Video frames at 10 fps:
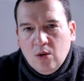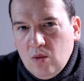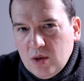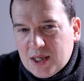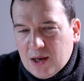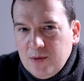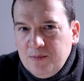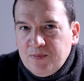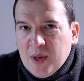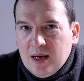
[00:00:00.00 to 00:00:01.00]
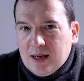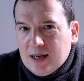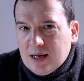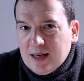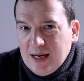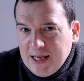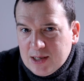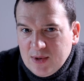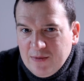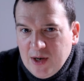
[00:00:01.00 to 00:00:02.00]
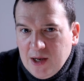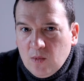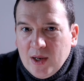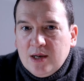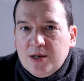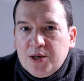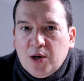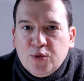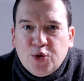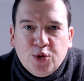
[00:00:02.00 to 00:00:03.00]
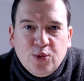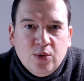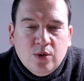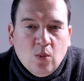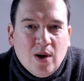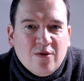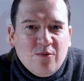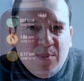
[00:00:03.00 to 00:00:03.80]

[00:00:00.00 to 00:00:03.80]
Also, later in the video, we're gonna go through one